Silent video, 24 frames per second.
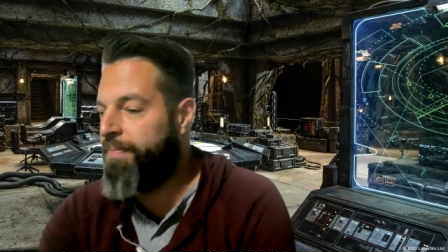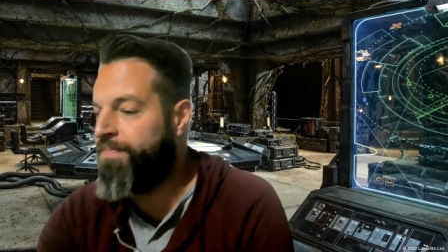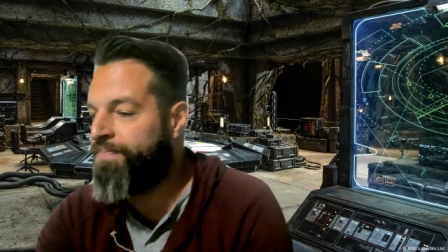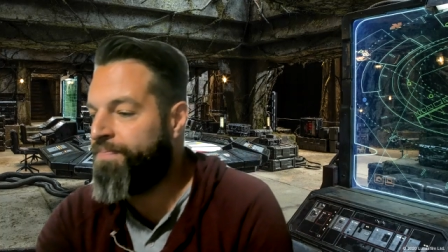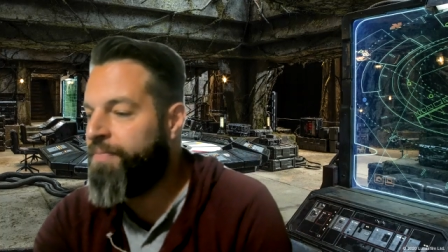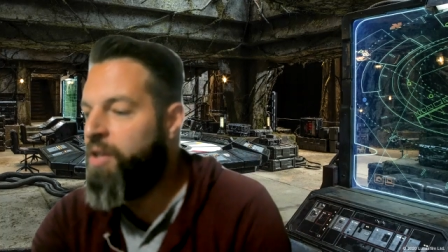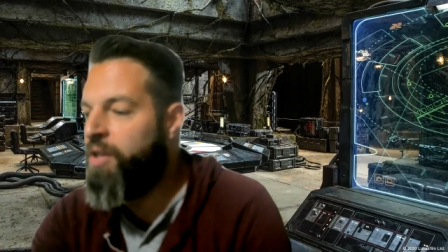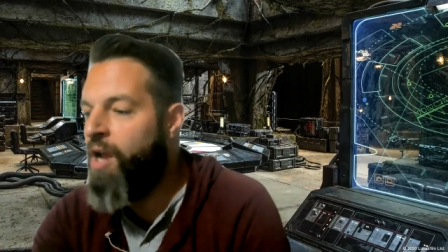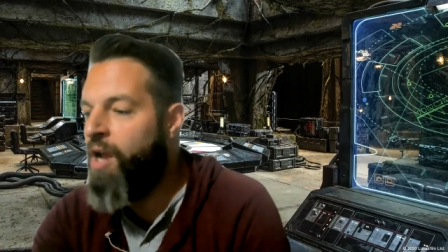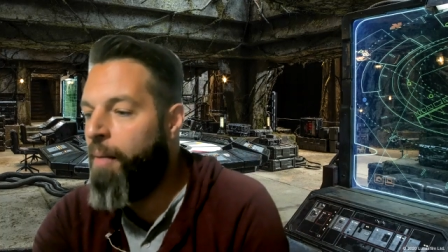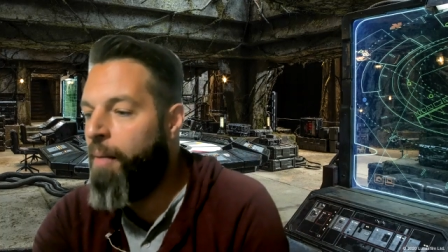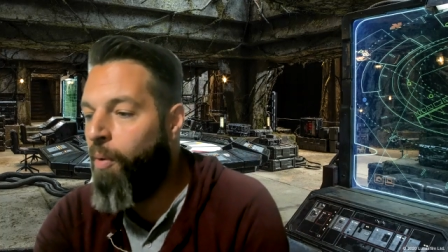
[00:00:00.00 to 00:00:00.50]

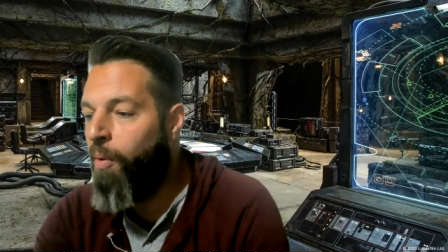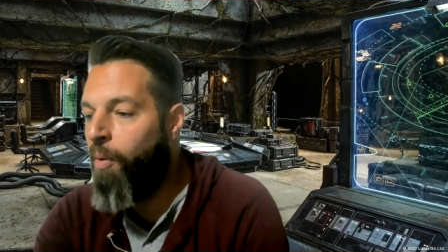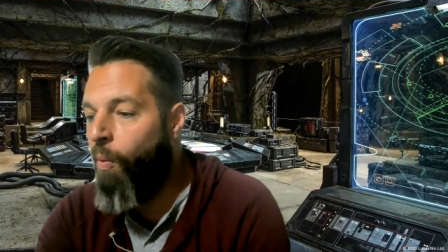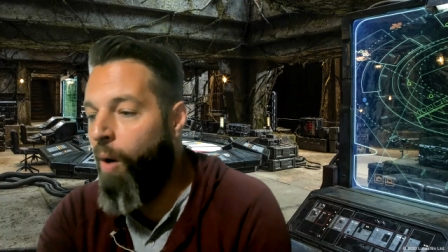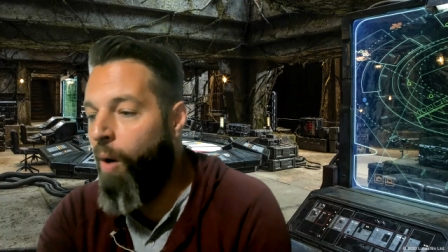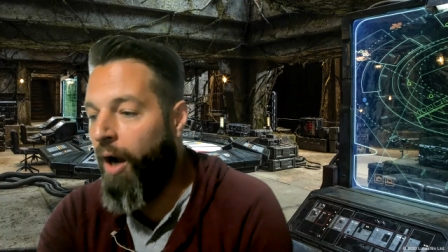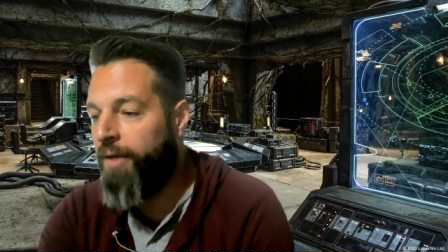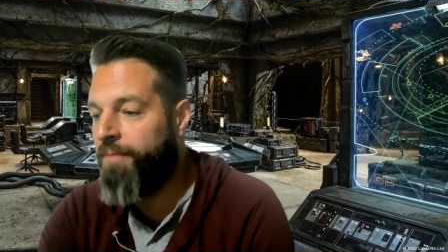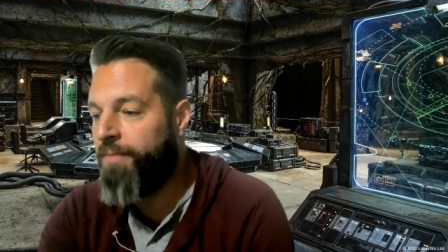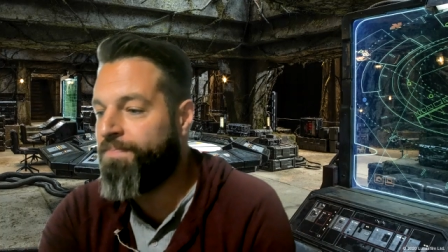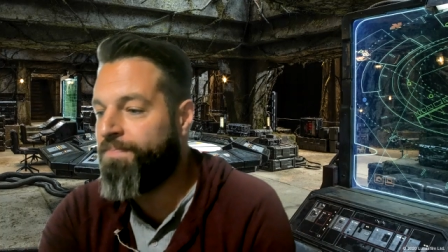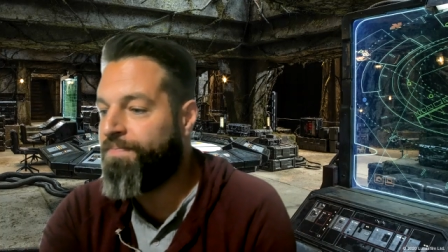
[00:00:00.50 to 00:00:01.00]
Number
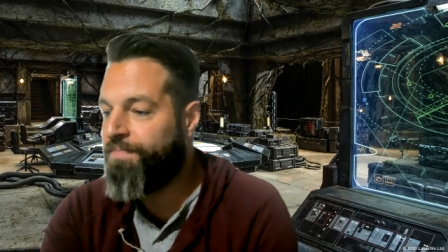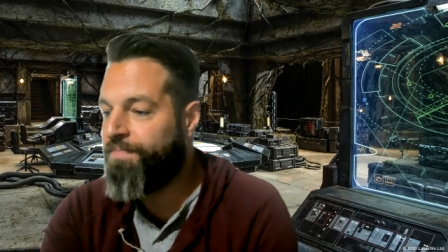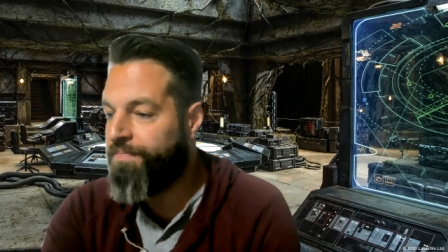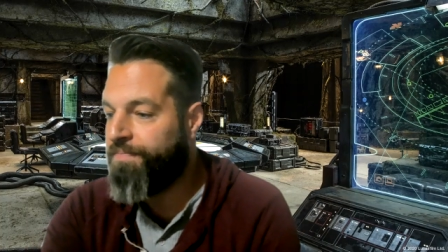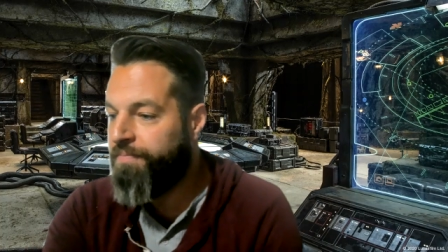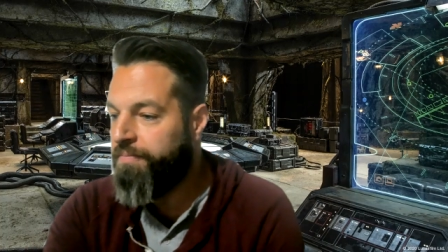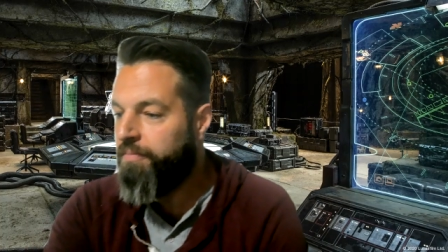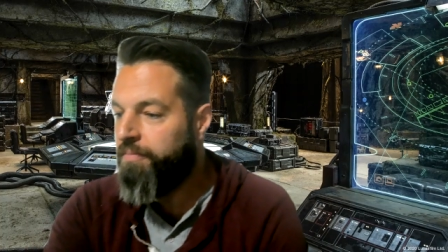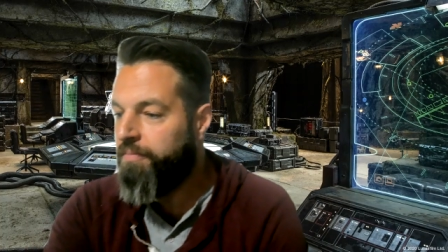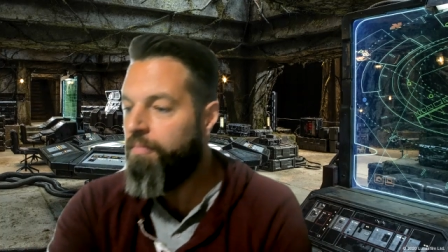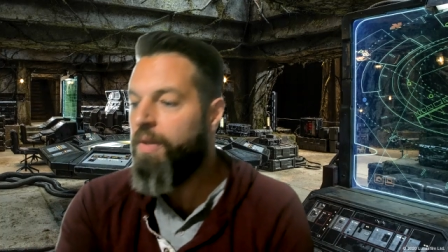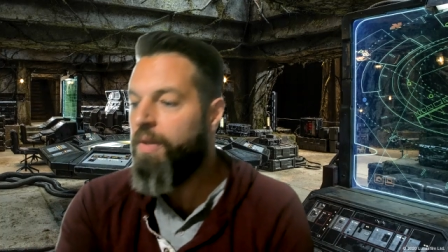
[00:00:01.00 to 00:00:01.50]
one,
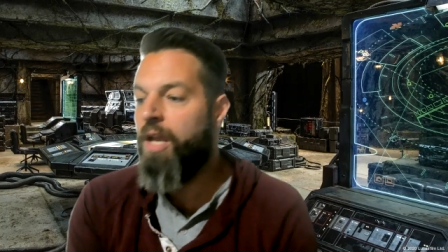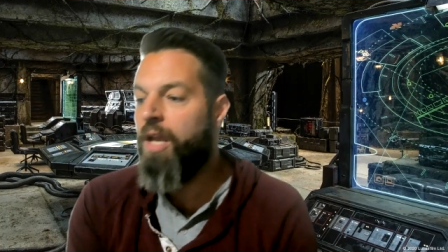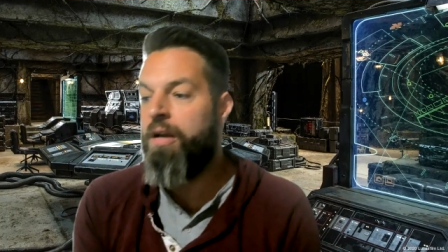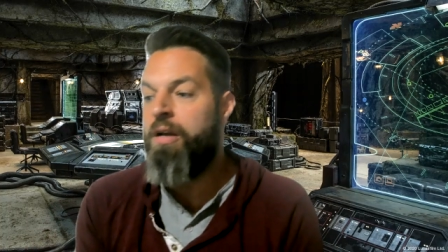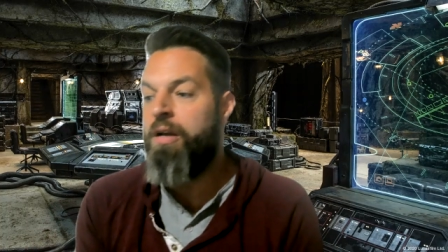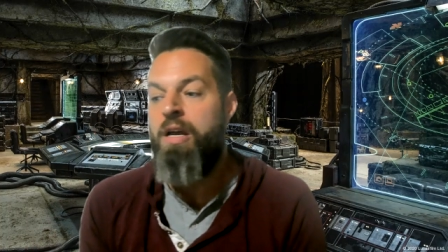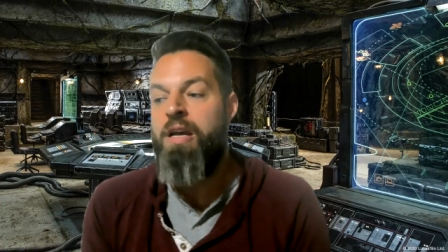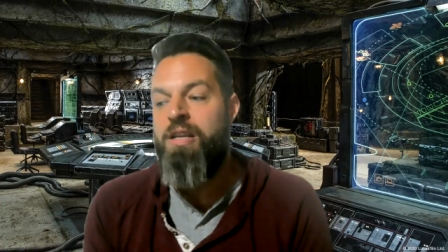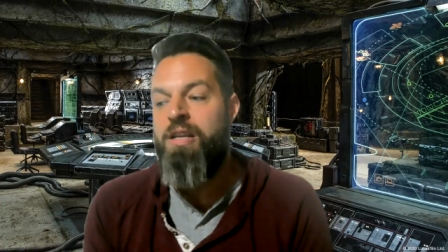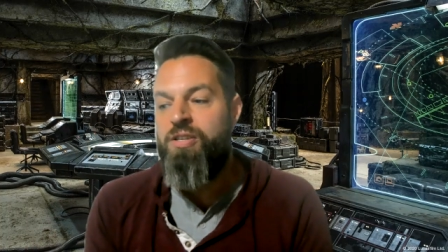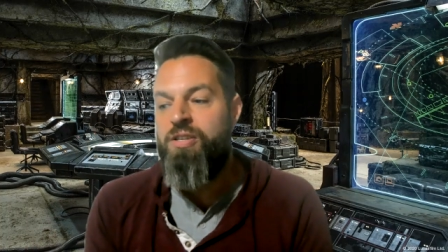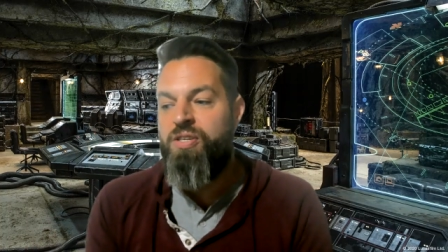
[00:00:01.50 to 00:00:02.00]

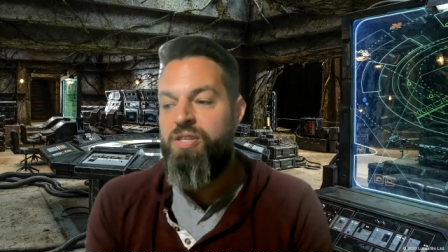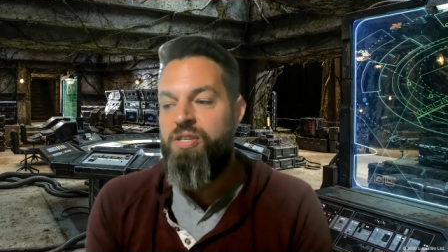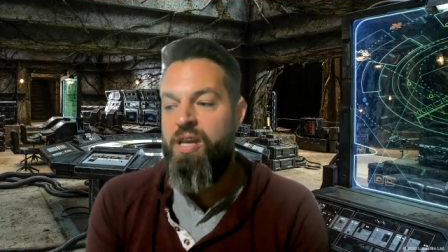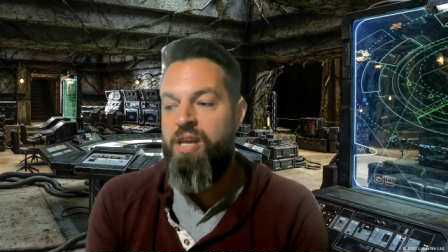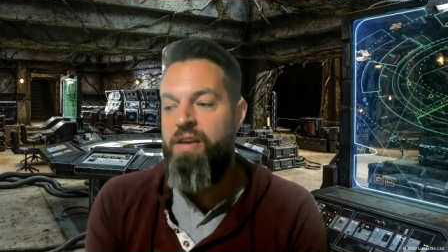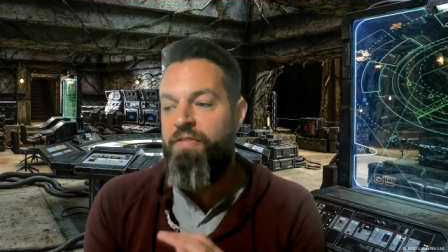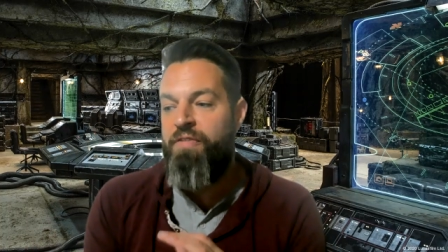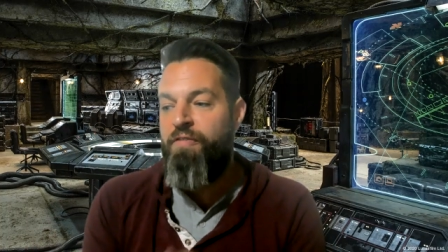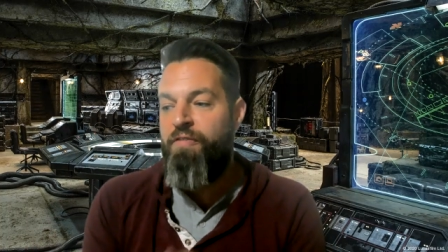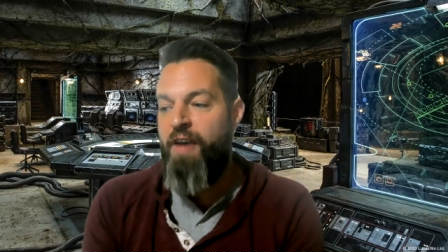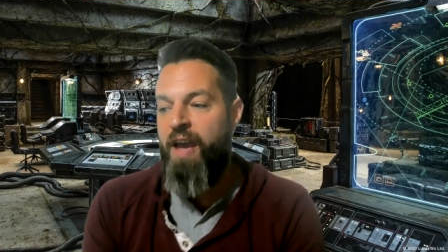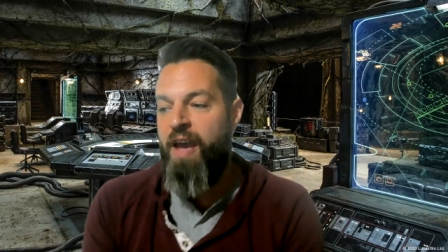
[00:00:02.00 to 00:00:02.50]
see
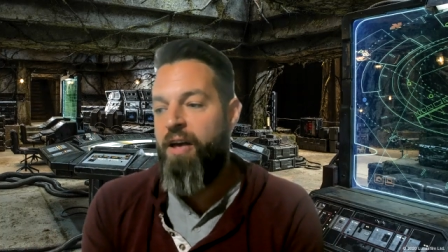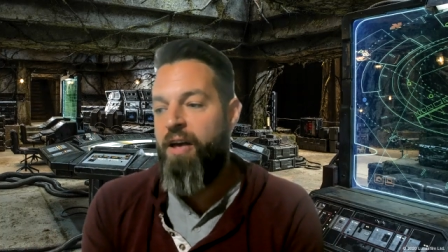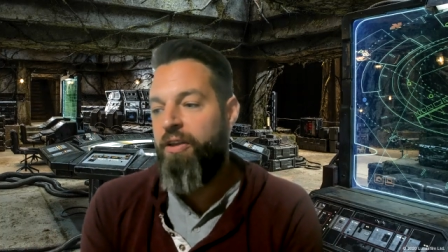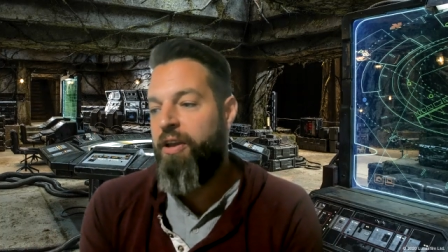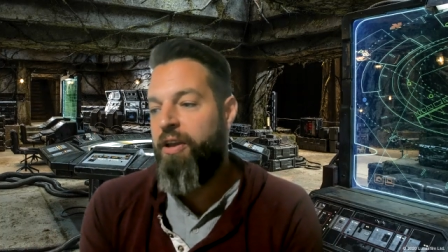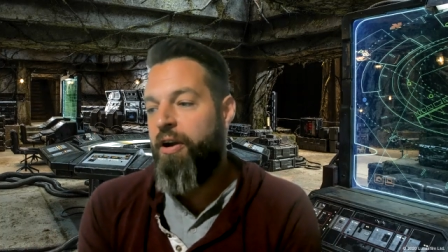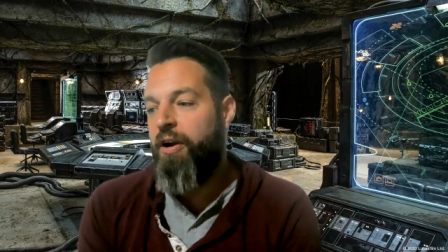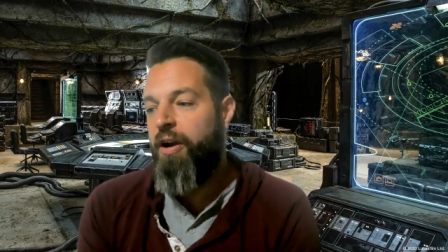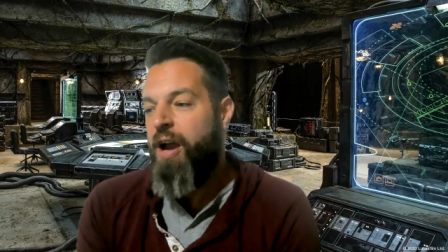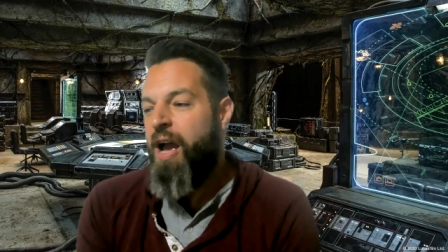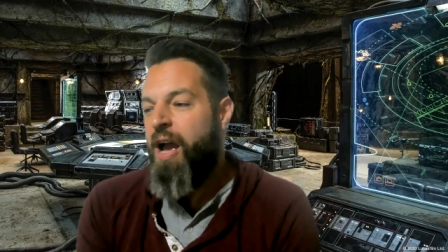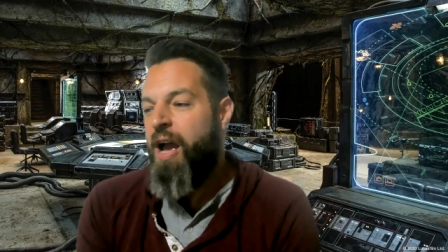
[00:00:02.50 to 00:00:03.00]

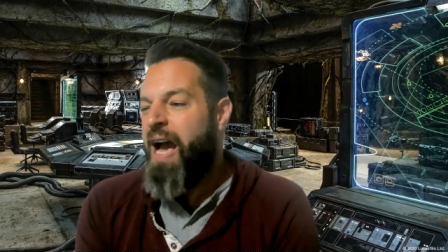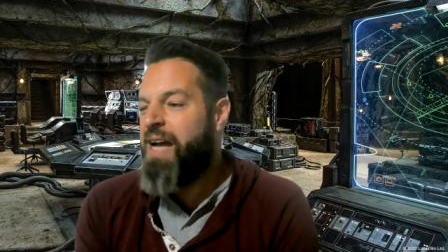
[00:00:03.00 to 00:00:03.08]
failure